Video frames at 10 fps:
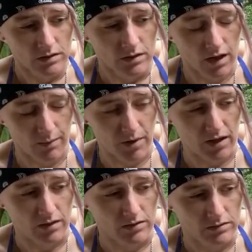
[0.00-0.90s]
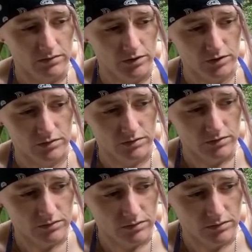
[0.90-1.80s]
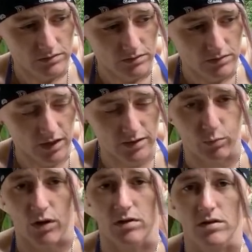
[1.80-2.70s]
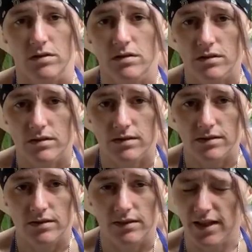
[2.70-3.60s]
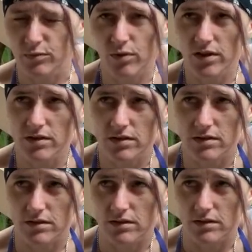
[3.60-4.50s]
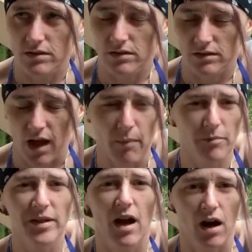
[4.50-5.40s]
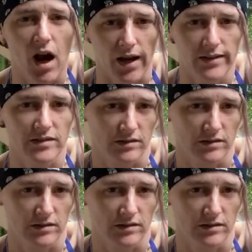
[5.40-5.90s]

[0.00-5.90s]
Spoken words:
Not better, just less worse. Less worse? I'm gonna be alright.